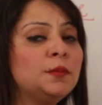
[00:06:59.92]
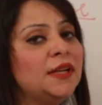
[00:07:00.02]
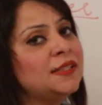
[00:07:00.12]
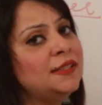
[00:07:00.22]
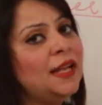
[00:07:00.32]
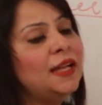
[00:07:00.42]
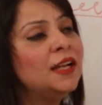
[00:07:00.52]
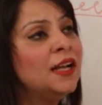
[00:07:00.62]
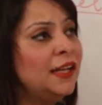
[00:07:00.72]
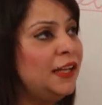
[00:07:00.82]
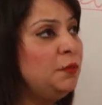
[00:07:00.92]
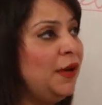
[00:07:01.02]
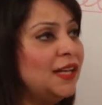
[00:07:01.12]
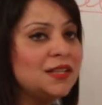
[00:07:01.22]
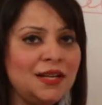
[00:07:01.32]
But still, he
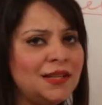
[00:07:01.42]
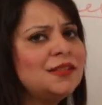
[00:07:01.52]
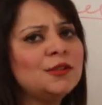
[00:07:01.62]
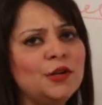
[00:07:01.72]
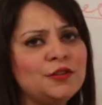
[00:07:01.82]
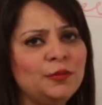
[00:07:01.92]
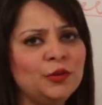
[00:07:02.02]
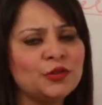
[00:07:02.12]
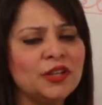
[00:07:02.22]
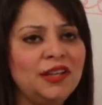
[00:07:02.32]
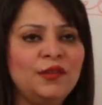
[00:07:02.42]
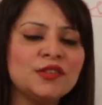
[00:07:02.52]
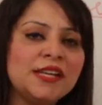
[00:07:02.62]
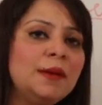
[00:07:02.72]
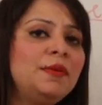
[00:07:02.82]
made a little contribution. He
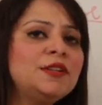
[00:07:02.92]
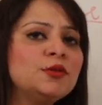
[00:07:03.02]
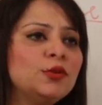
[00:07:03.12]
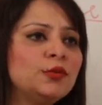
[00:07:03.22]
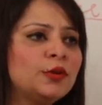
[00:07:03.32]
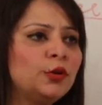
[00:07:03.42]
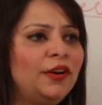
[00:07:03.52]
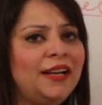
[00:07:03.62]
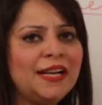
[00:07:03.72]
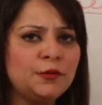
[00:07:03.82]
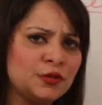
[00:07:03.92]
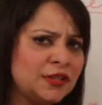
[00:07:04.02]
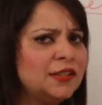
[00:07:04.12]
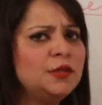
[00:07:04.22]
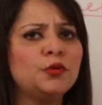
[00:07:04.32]
was able to correlate
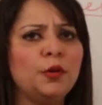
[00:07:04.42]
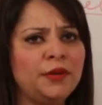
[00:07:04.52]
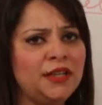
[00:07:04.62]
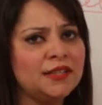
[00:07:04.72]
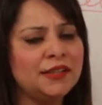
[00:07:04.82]
certain properties.